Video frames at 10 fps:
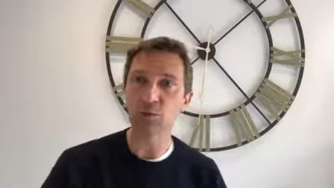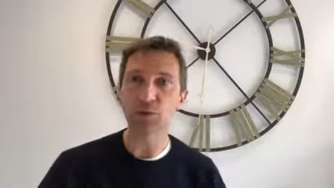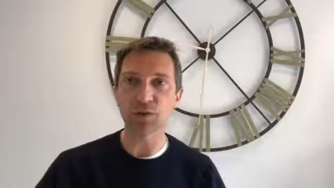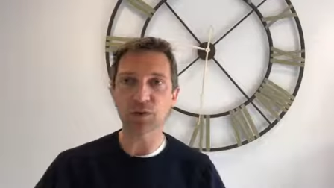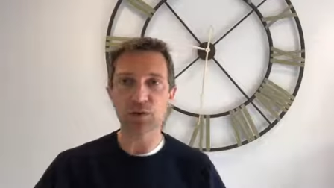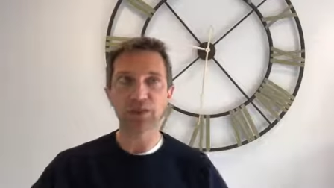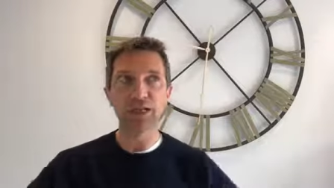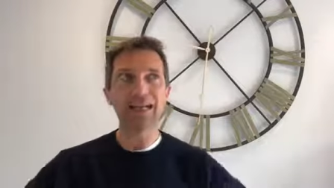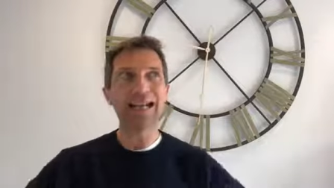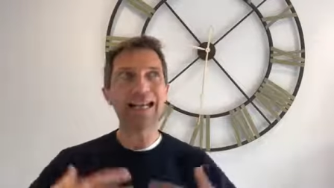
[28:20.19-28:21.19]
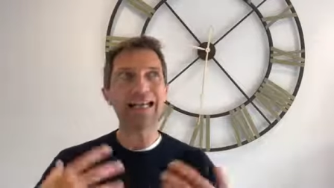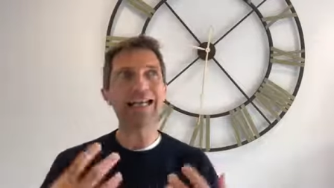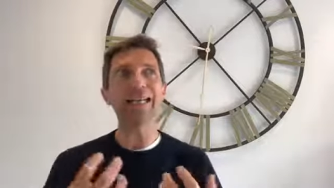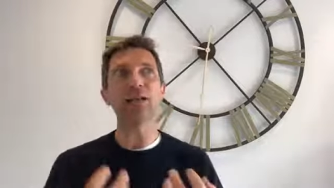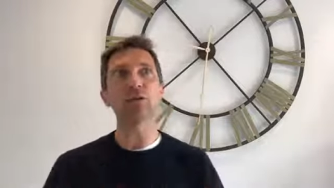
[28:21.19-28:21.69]
with a sort of
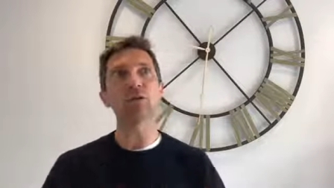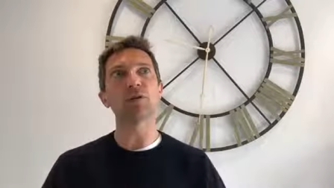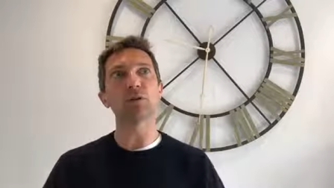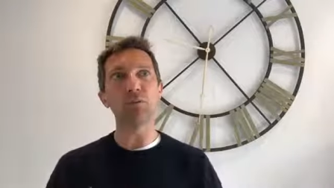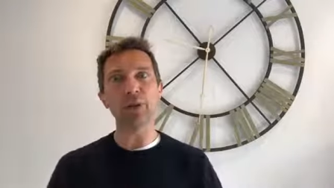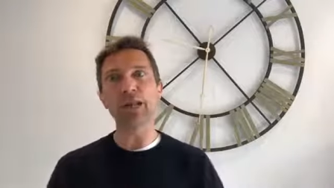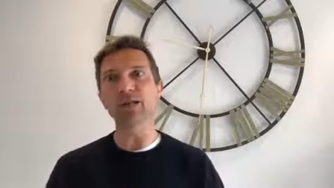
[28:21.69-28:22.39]
cleaning or a sort of